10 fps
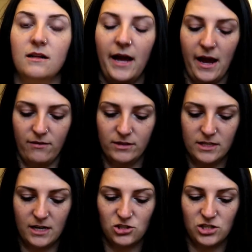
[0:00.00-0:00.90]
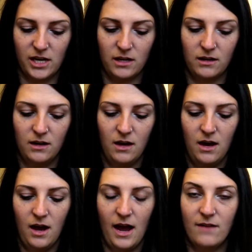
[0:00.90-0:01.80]
I haven't touched it.
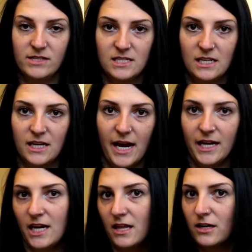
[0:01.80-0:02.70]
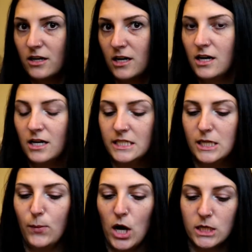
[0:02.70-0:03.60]
I haven't seen any other
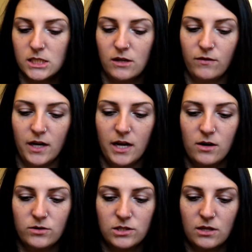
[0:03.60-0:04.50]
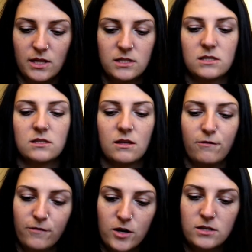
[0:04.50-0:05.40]
deboxing videos, so this is the
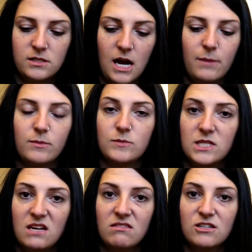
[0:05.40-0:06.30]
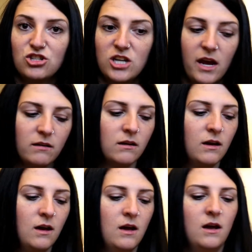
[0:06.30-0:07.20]
first time I'm seeing this shit,
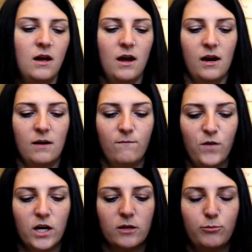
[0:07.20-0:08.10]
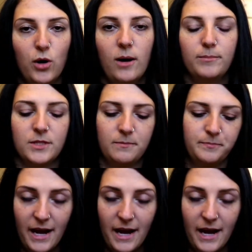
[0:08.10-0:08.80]
and I'm fucking pumped.